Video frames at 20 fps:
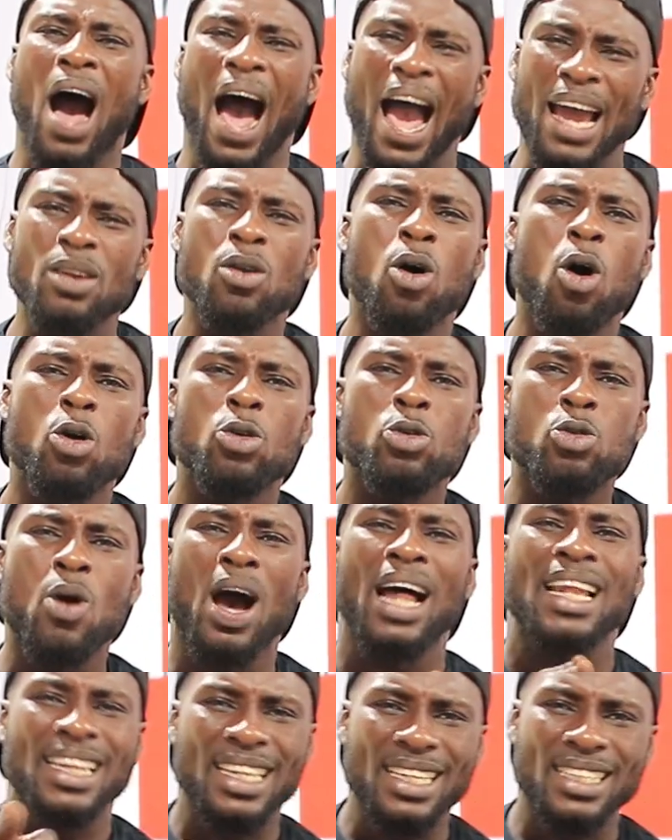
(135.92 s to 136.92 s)
I know you
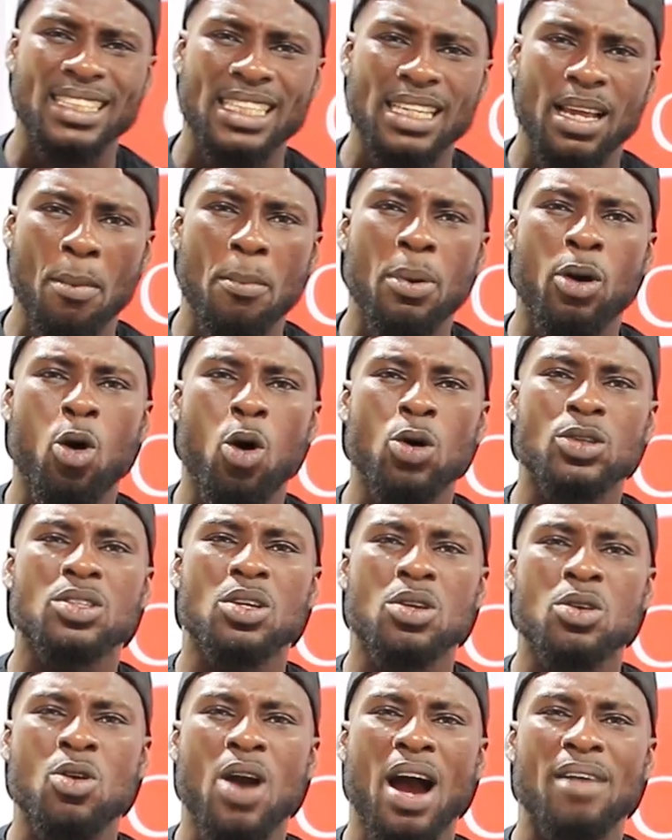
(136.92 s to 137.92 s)
are this
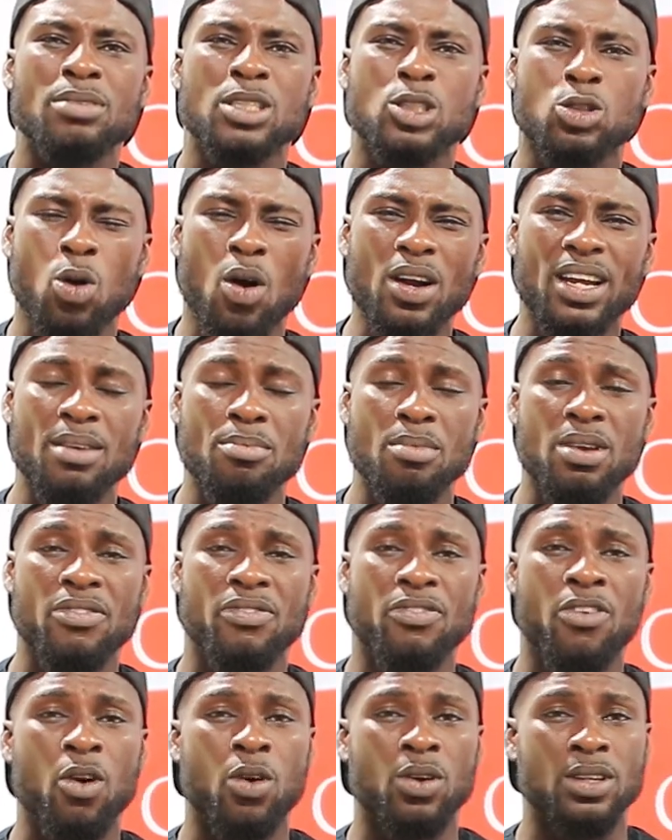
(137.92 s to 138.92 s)
because you have been stalking me
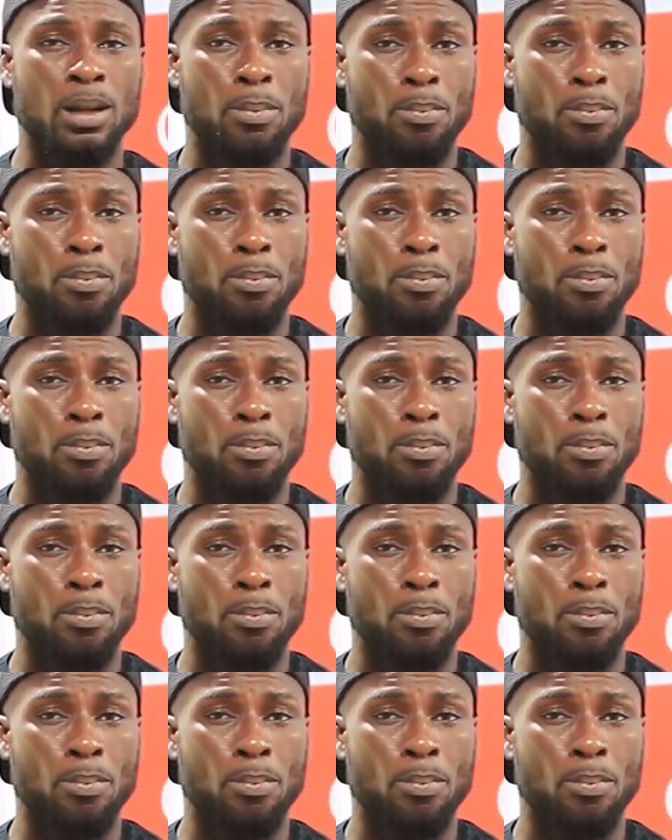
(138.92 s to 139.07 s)
for